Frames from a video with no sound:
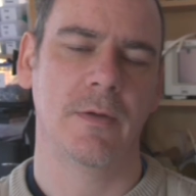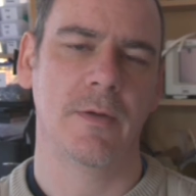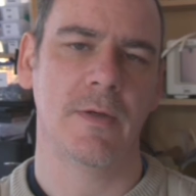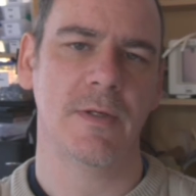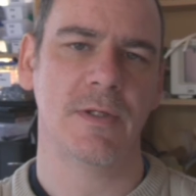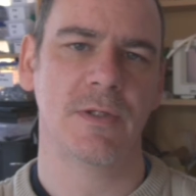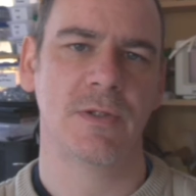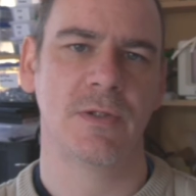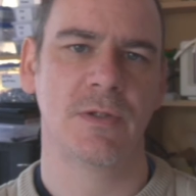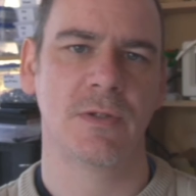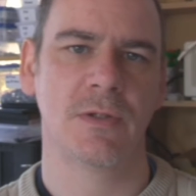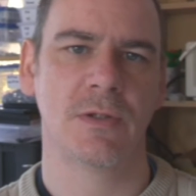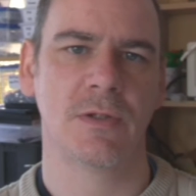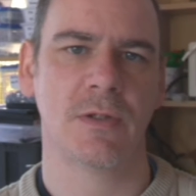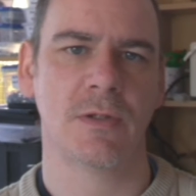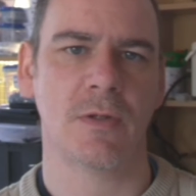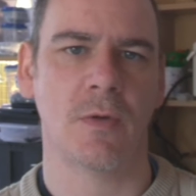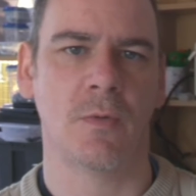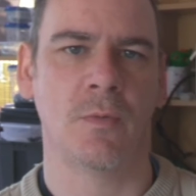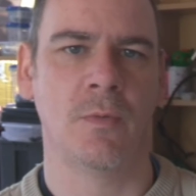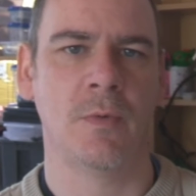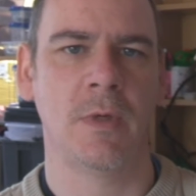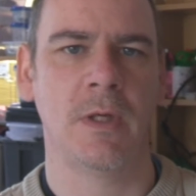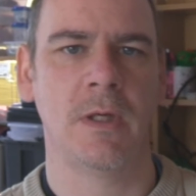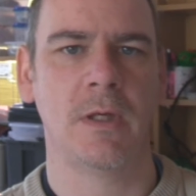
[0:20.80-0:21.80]
this
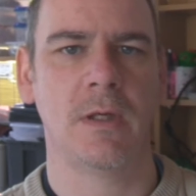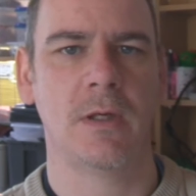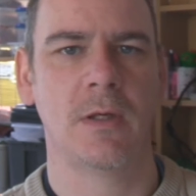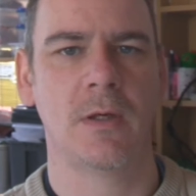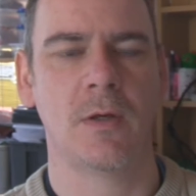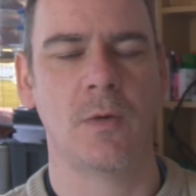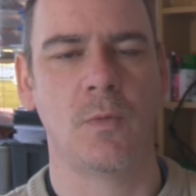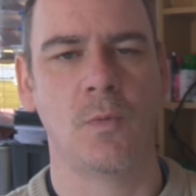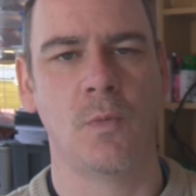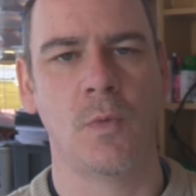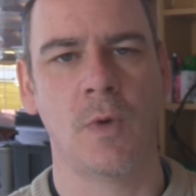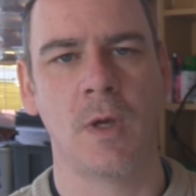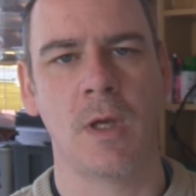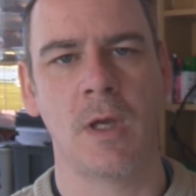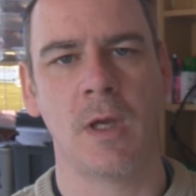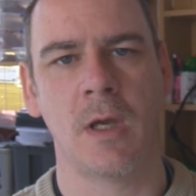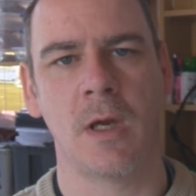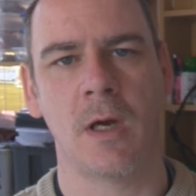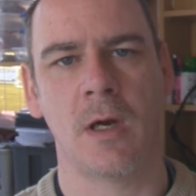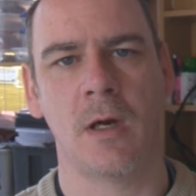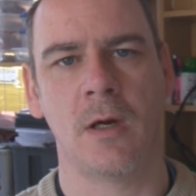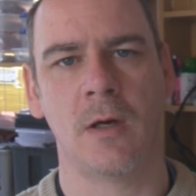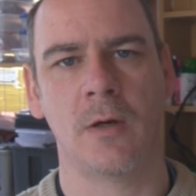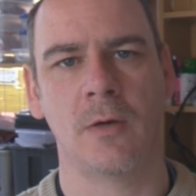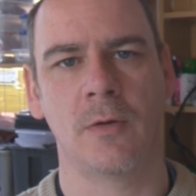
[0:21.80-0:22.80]
week we
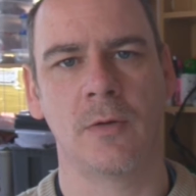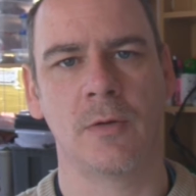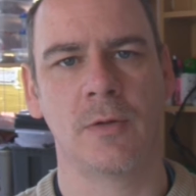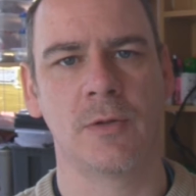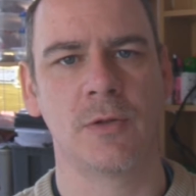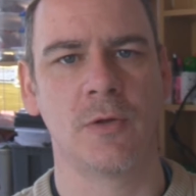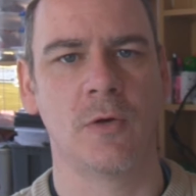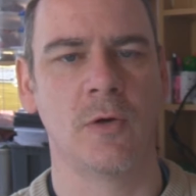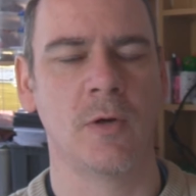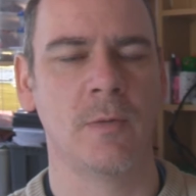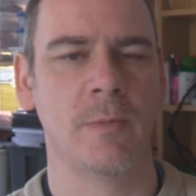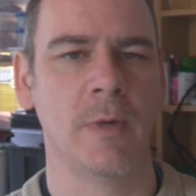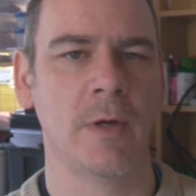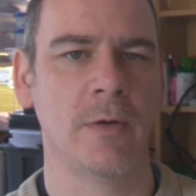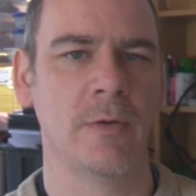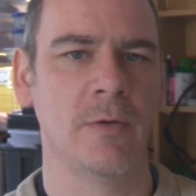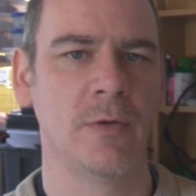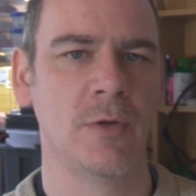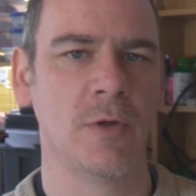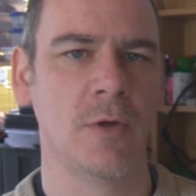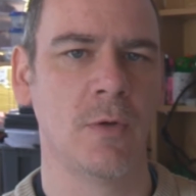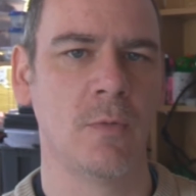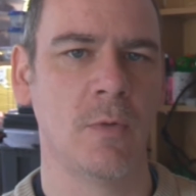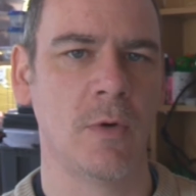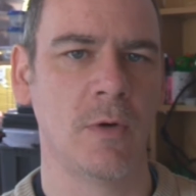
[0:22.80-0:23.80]
are going to talk about the
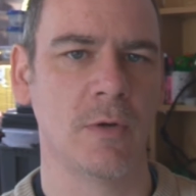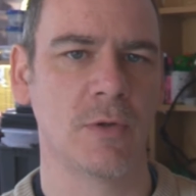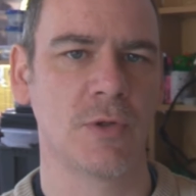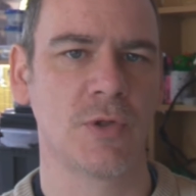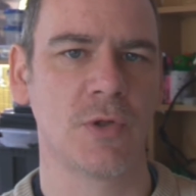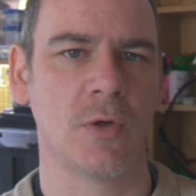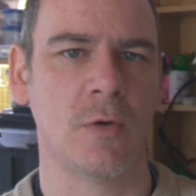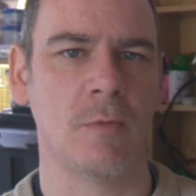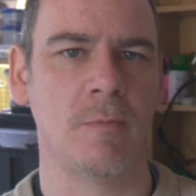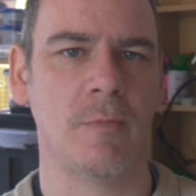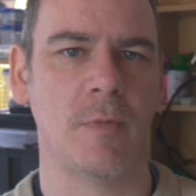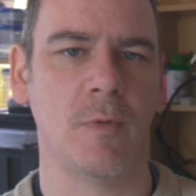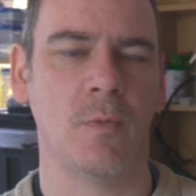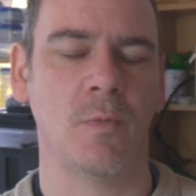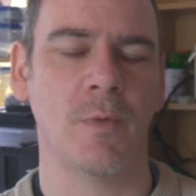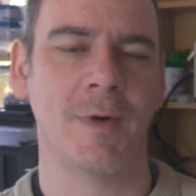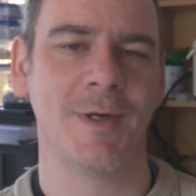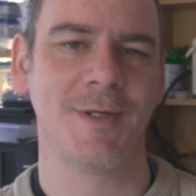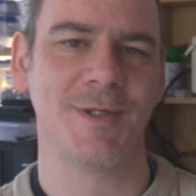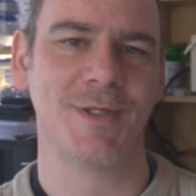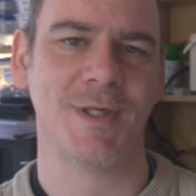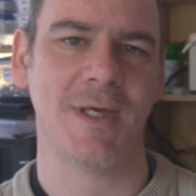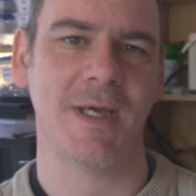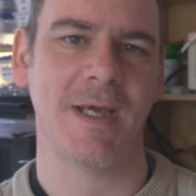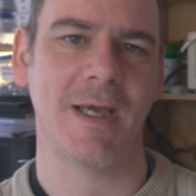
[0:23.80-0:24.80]
new workshop,
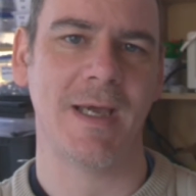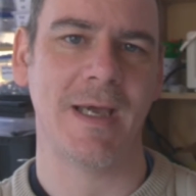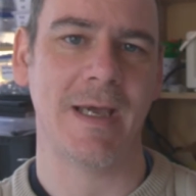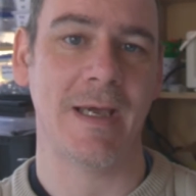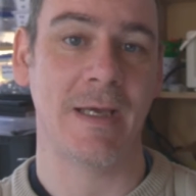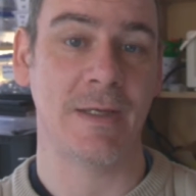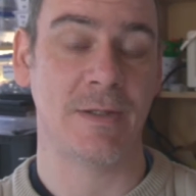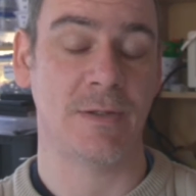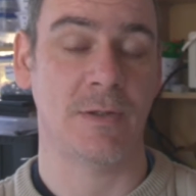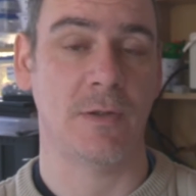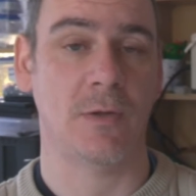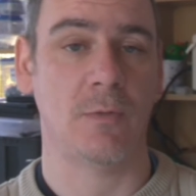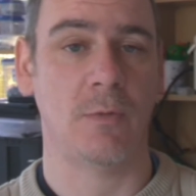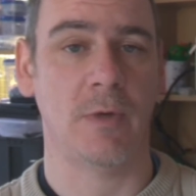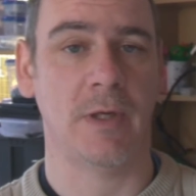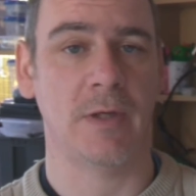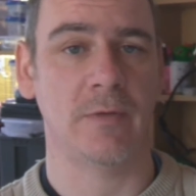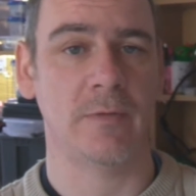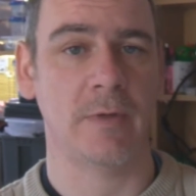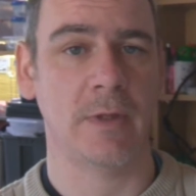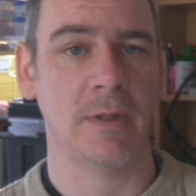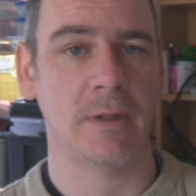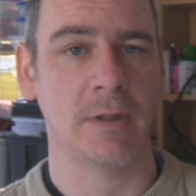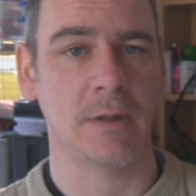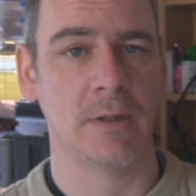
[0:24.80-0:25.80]
which isn't quite
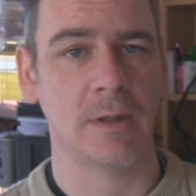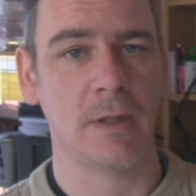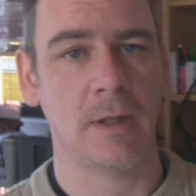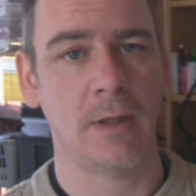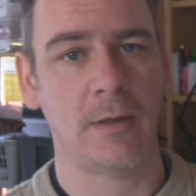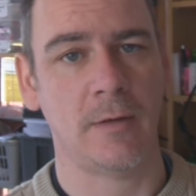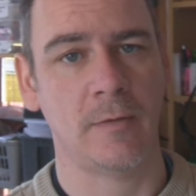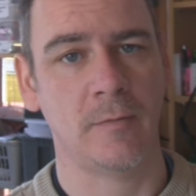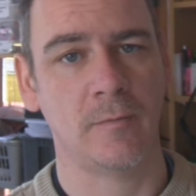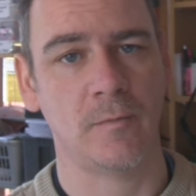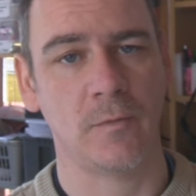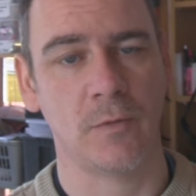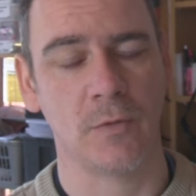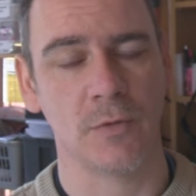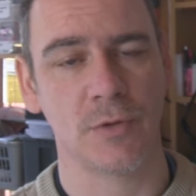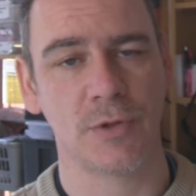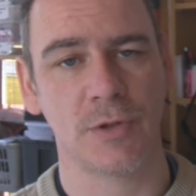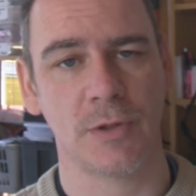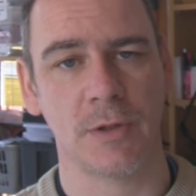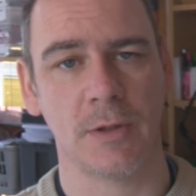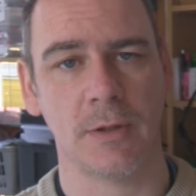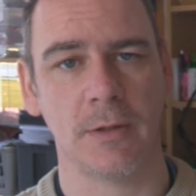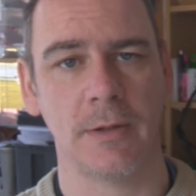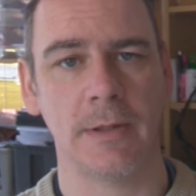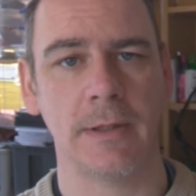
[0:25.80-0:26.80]
ready yet,
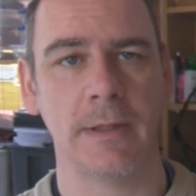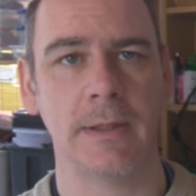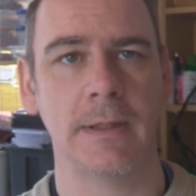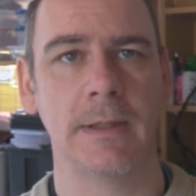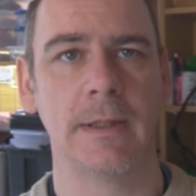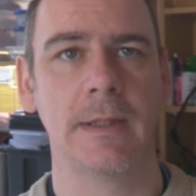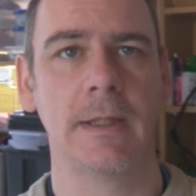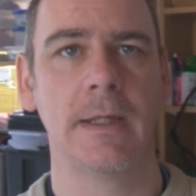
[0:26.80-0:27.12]
unfortunately.